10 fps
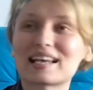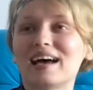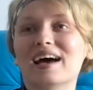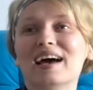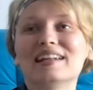
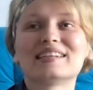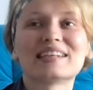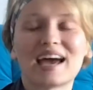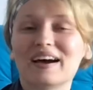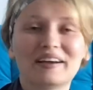and
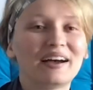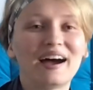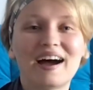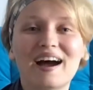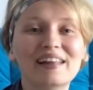yeah,
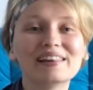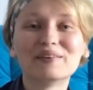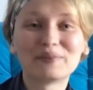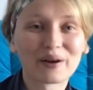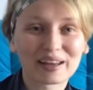I
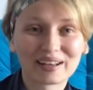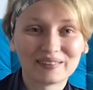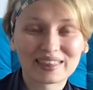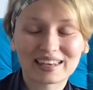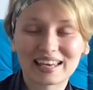love working
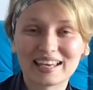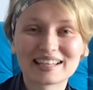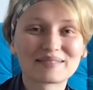with kids